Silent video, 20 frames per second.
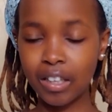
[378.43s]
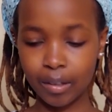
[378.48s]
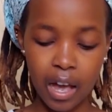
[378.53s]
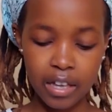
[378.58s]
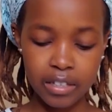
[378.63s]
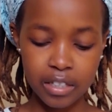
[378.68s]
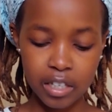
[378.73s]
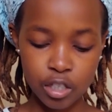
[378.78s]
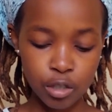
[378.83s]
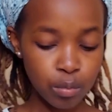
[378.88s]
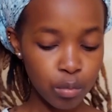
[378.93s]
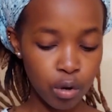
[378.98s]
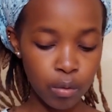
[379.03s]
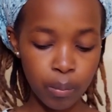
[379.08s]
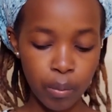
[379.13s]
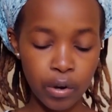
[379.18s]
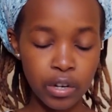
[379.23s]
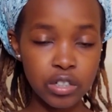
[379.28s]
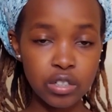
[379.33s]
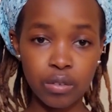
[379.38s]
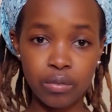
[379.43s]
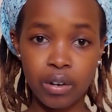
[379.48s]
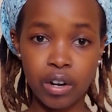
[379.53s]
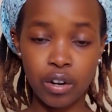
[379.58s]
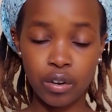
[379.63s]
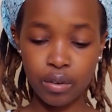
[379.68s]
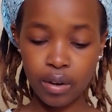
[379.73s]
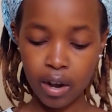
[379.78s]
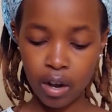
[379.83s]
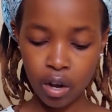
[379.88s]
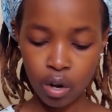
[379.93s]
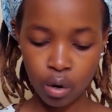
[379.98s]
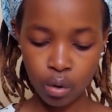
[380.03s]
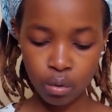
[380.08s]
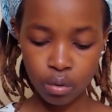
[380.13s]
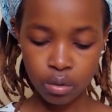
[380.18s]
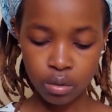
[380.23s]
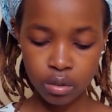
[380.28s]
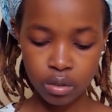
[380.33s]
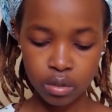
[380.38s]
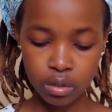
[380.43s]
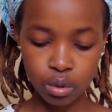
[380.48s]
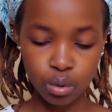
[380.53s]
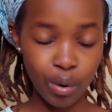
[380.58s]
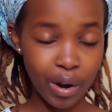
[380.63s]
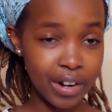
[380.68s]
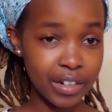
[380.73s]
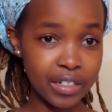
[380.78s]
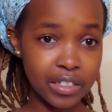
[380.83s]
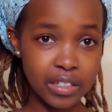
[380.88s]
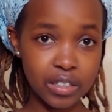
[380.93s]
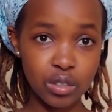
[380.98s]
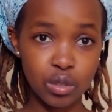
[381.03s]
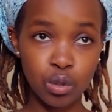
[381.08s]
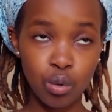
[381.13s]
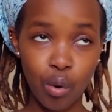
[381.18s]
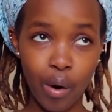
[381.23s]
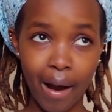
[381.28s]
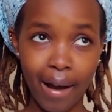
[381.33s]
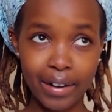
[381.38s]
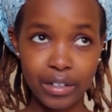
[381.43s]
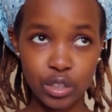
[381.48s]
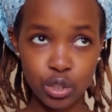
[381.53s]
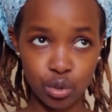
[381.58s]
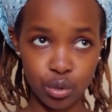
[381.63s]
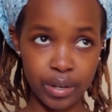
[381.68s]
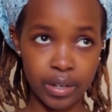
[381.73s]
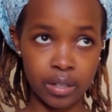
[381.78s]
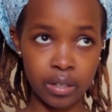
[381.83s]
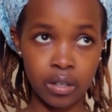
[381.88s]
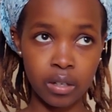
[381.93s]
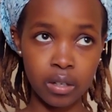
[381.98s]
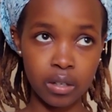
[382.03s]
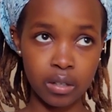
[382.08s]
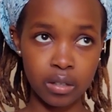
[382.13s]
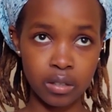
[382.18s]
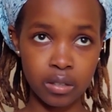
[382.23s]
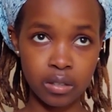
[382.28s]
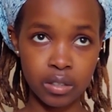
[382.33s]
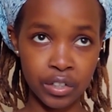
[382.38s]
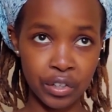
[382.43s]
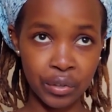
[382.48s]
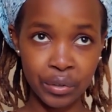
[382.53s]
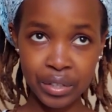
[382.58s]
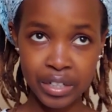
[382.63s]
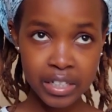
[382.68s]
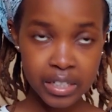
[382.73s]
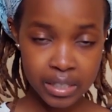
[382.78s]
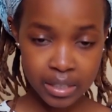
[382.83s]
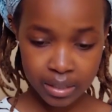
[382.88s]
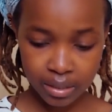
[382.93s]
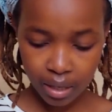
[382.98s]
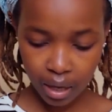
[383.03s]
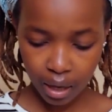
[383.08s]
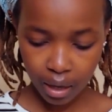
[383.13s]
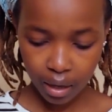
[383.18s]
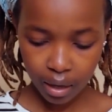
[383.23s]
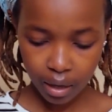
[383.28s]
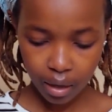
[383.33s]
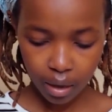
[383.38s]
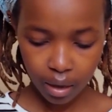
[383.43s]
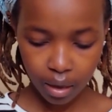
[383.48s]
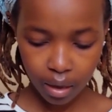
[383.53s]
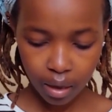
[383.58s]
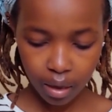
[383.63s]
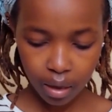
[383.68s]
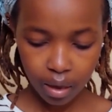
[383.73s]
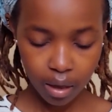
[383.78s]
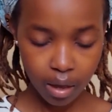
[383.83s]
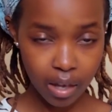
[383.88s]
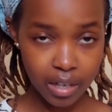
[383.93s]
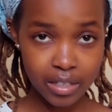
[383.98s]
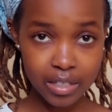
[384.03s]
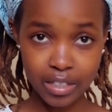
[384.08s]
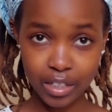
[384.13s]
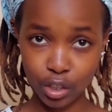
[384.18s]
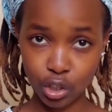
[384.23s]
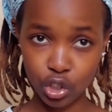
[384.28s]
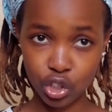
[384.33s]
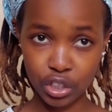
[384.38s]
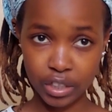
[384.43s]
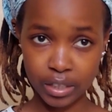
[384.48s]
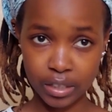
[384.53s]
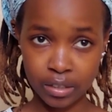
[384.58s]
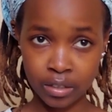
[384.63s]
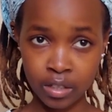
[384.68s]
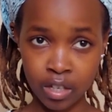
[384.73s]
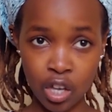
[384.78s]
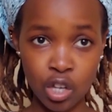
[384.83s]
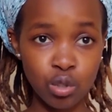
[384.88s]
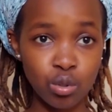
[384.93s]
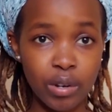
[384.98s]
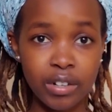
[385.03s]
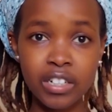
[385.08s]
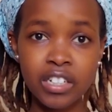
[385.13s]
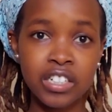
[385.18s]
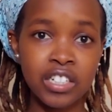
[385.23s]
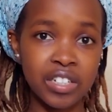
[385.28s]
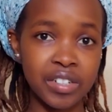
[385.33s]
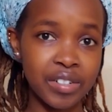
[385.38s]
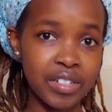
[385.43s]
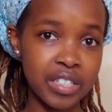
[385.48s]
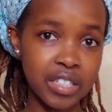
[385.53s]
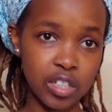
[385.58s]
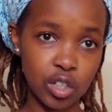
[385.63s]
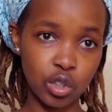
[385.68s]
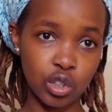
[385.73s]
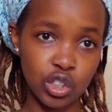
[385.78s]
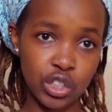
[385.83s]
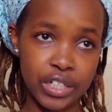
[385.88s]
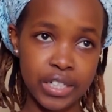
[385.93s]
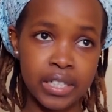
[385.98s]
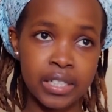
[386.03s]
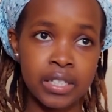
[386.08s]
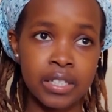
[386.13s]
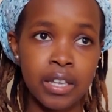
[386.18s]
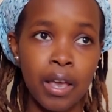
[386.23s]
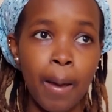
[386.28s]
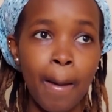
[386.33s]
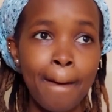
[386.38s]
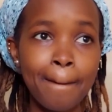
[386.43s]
It has a smoke point of around 200 degrees Celsius, 200 degrees Celsius,